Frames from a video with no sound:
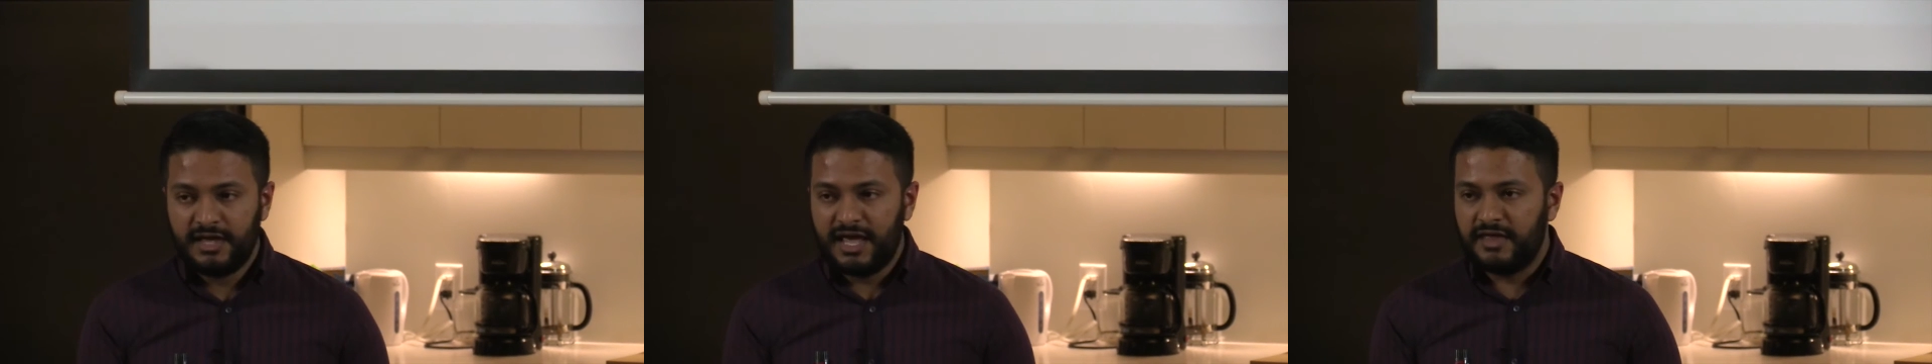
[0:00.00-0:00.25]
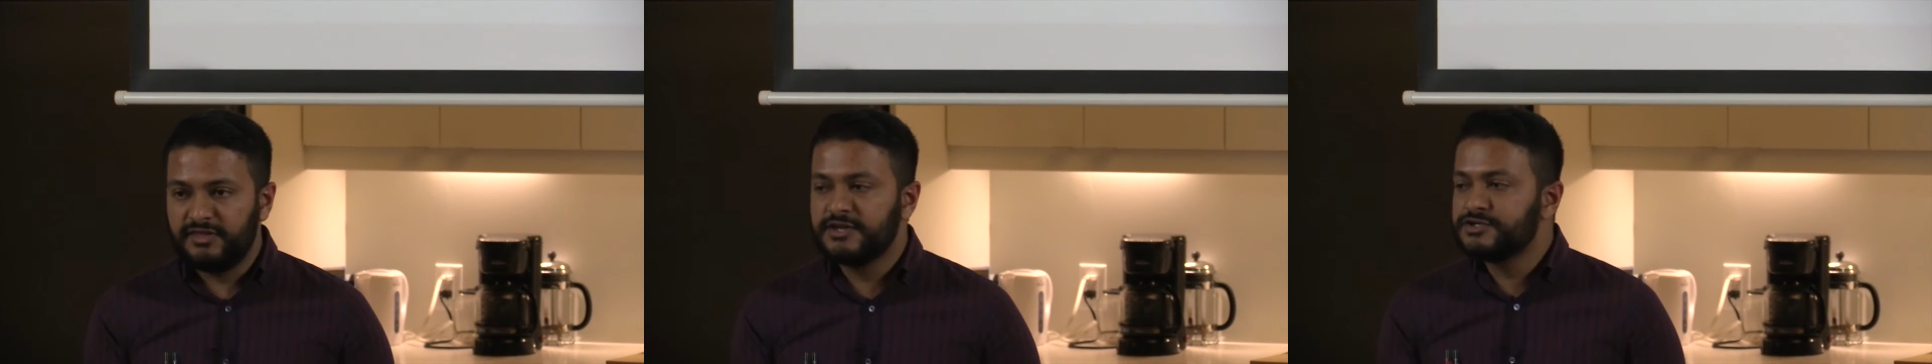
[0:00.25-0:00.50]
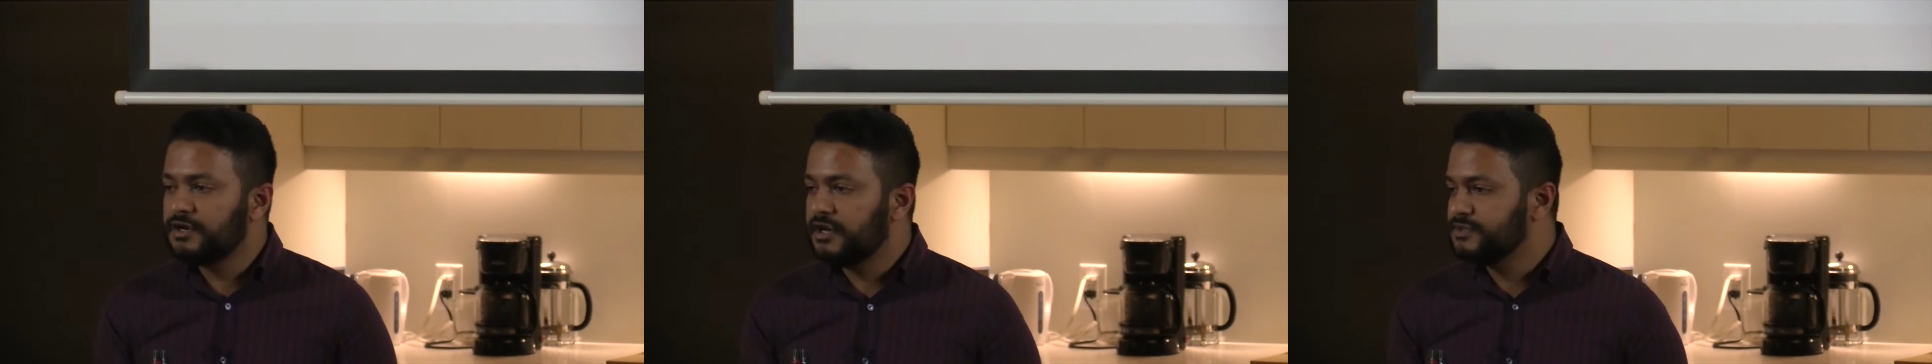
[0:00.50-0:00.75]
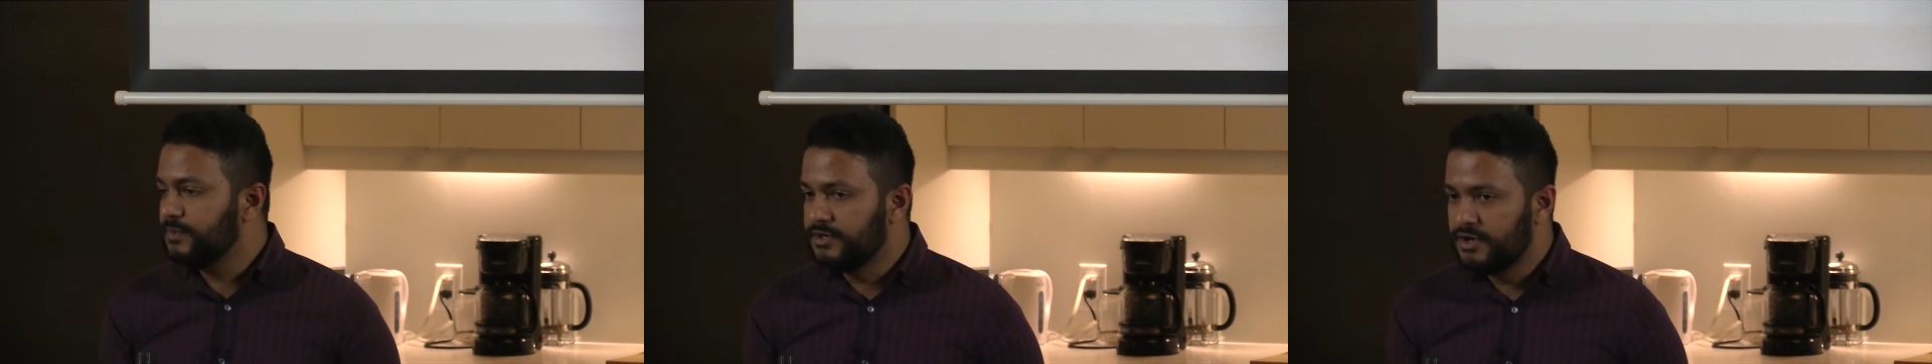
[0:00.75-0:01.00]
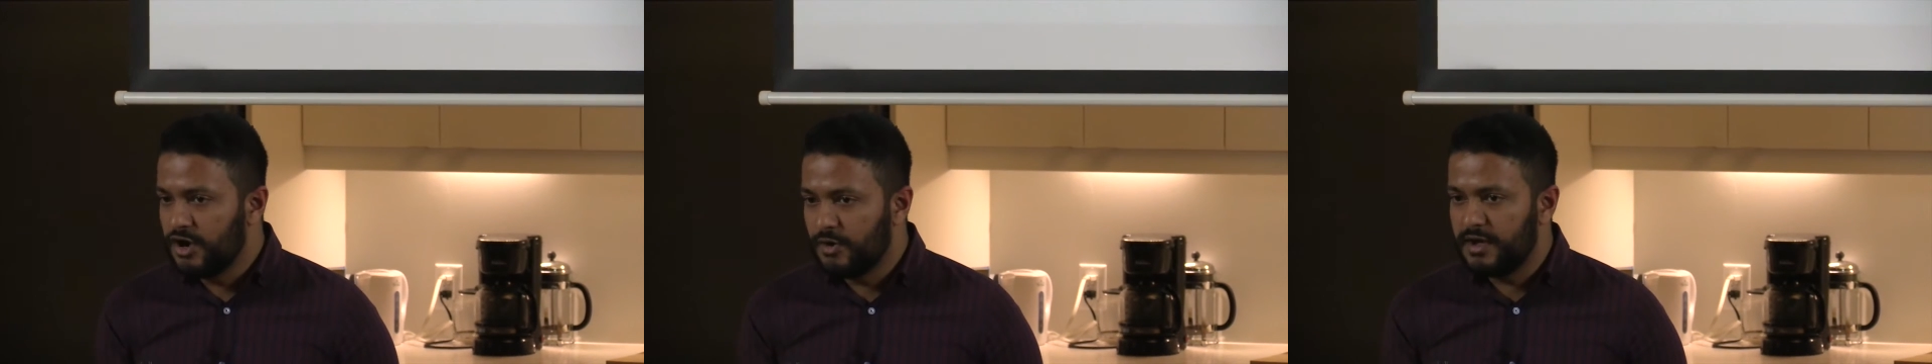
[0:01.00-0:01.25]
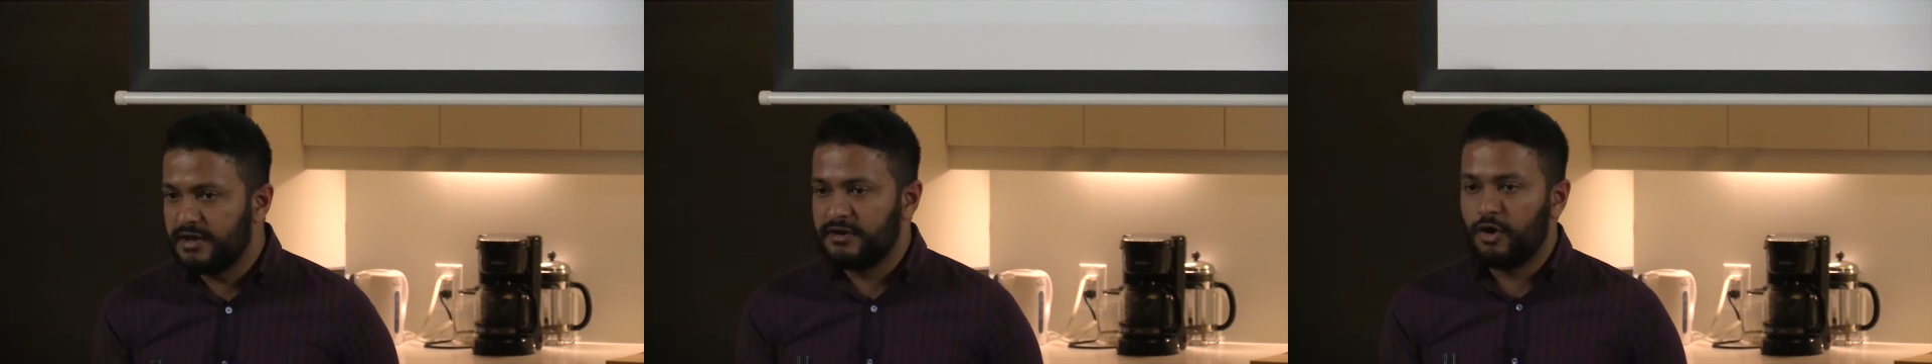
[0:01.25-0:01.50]
And the internet as we know
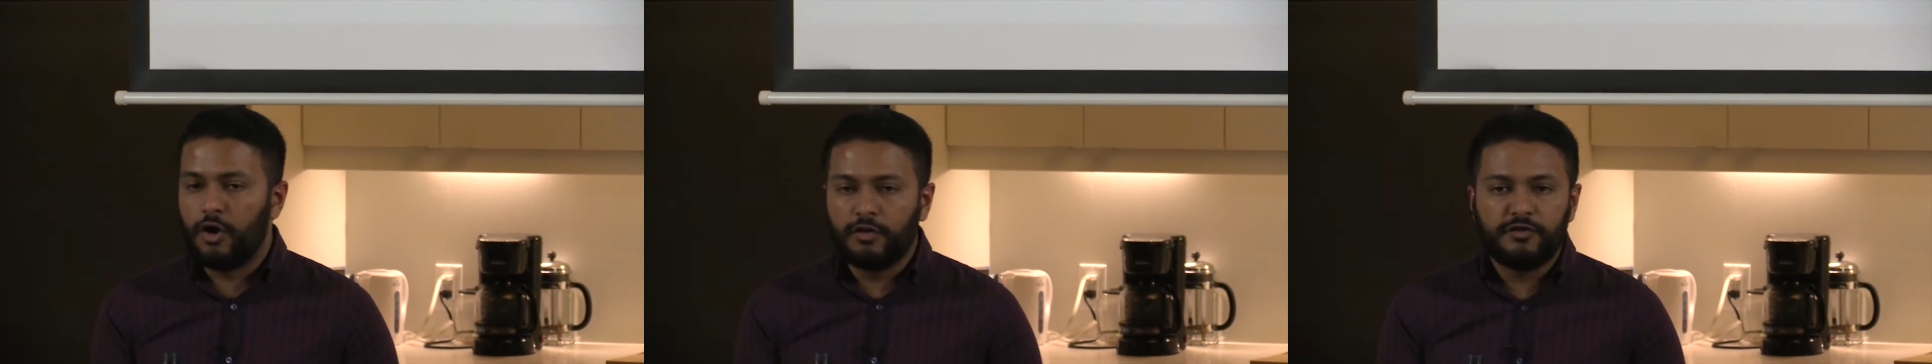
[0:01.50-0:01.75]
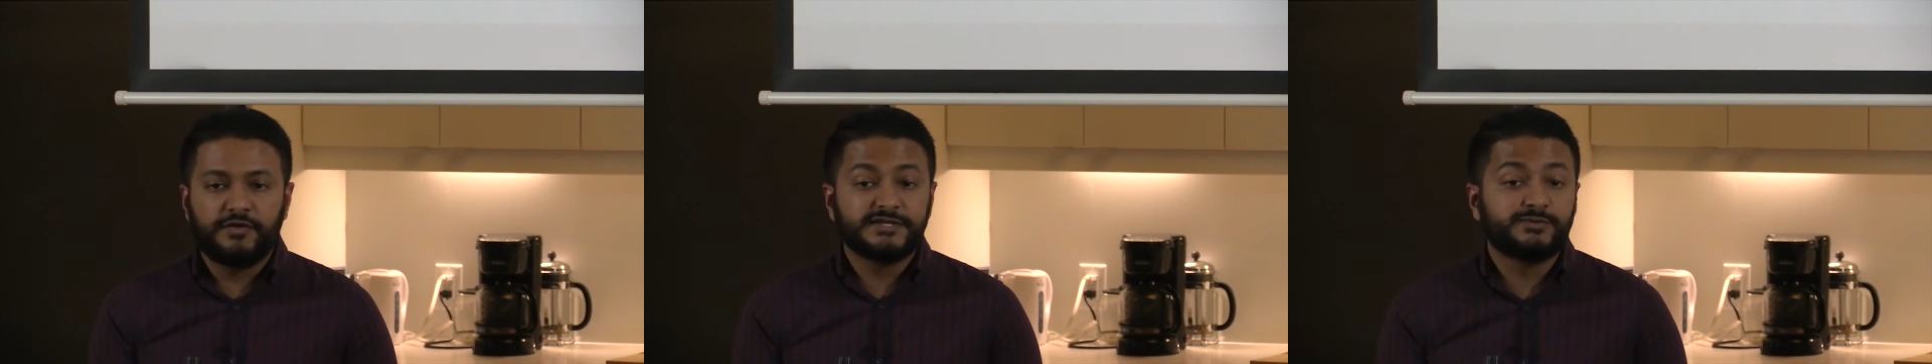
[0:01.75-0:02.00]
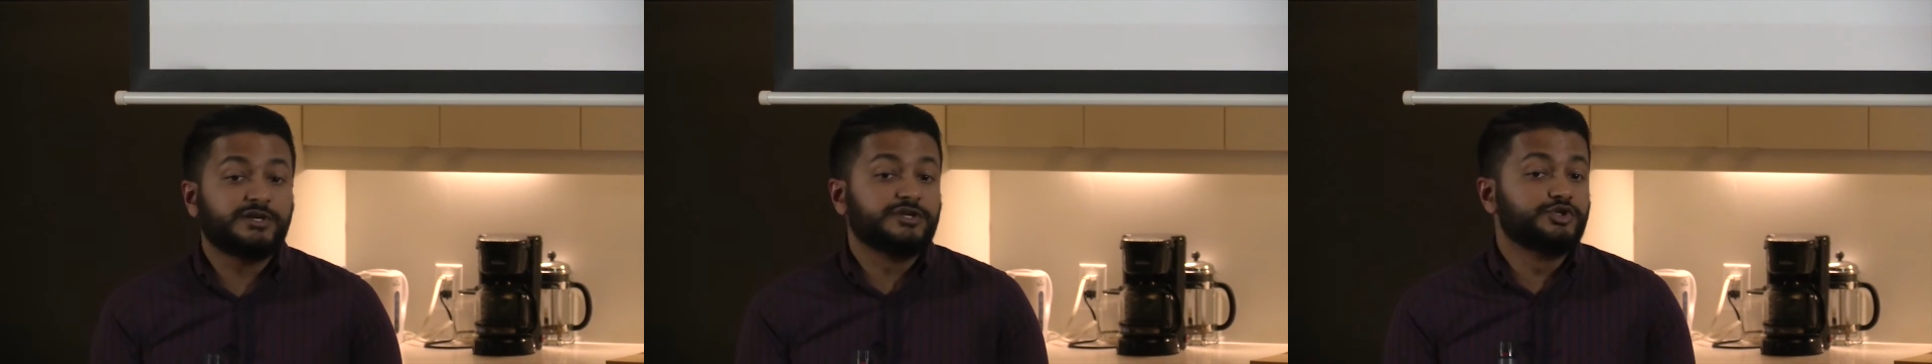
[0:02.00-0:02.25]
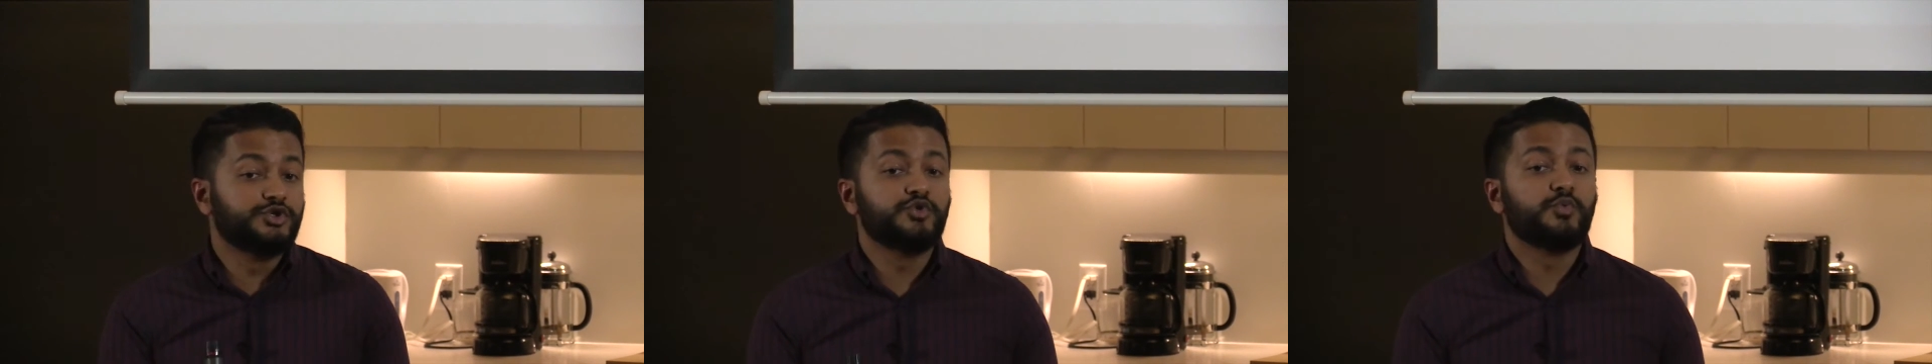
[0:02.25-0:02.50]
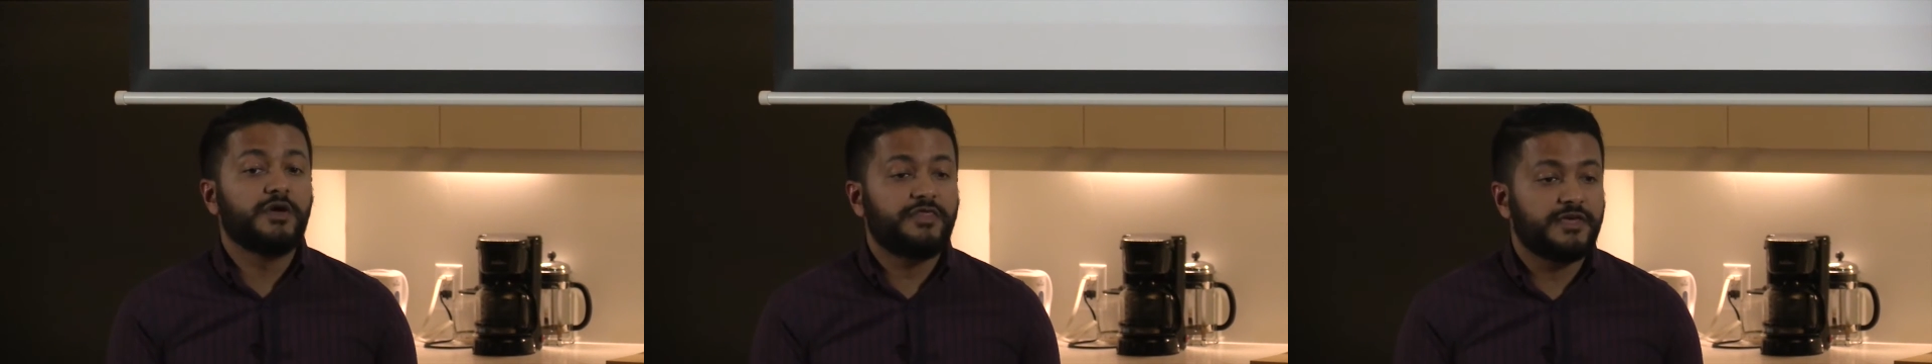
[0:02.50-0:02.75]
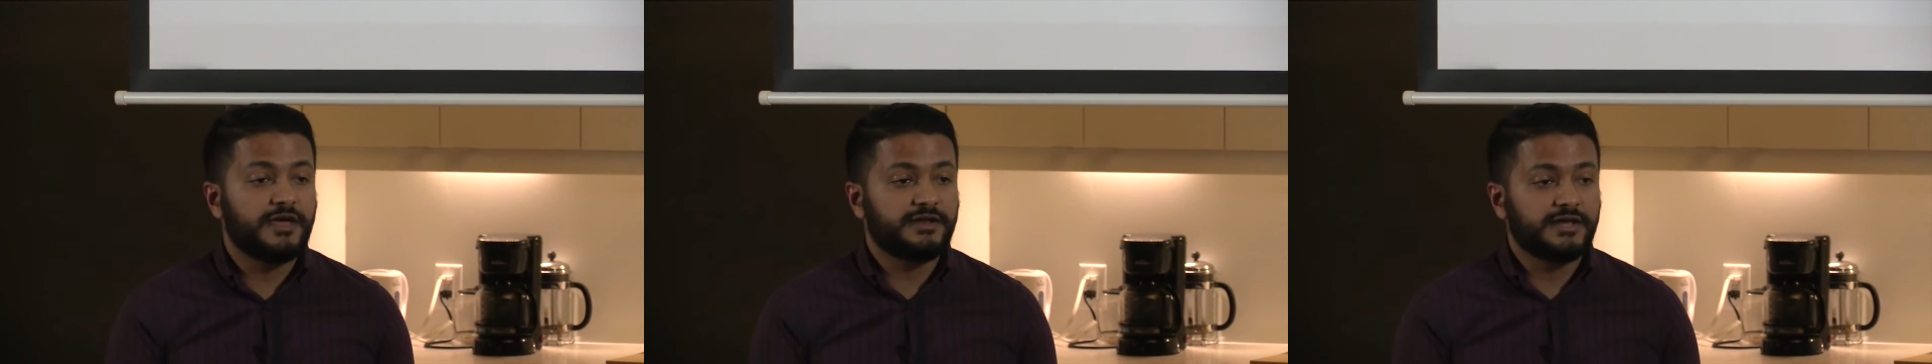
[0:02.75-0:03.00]
it and all the things we can do with
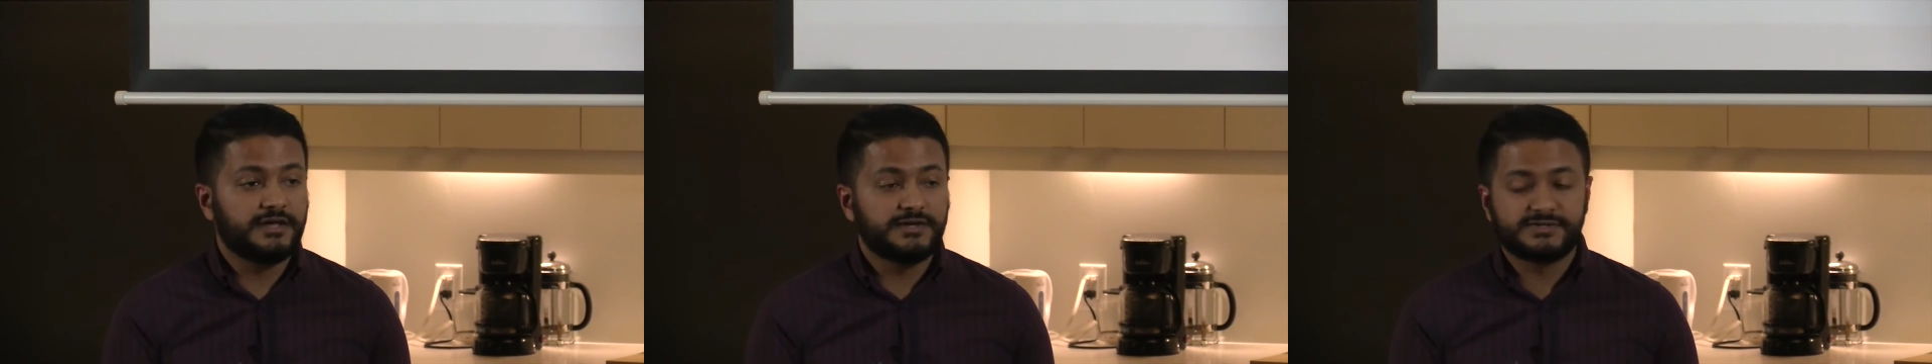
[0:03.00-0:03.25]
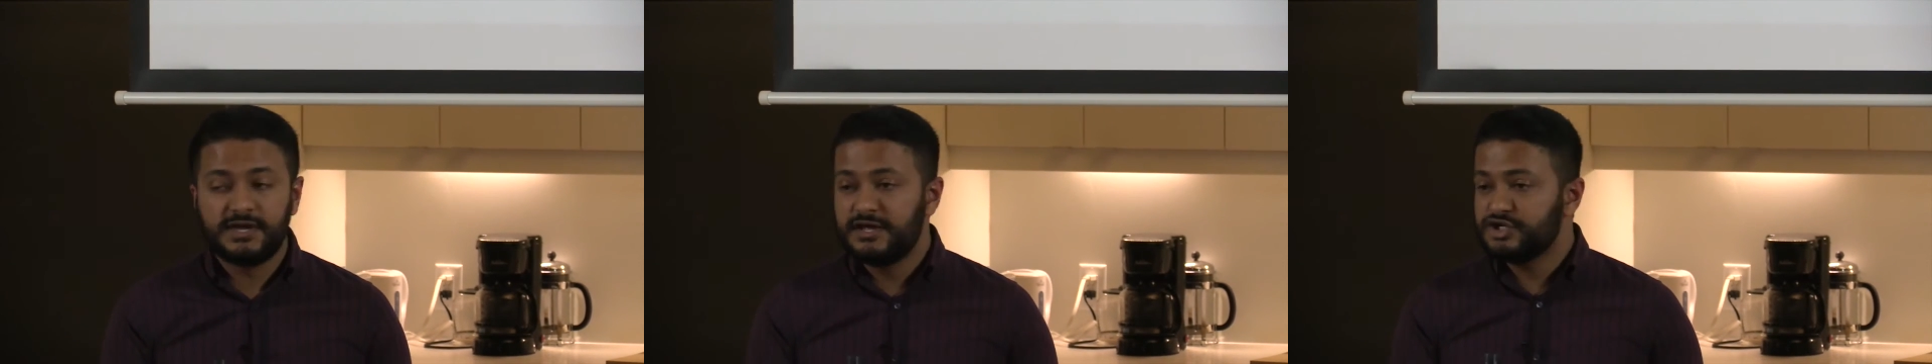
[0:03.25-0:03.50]
it is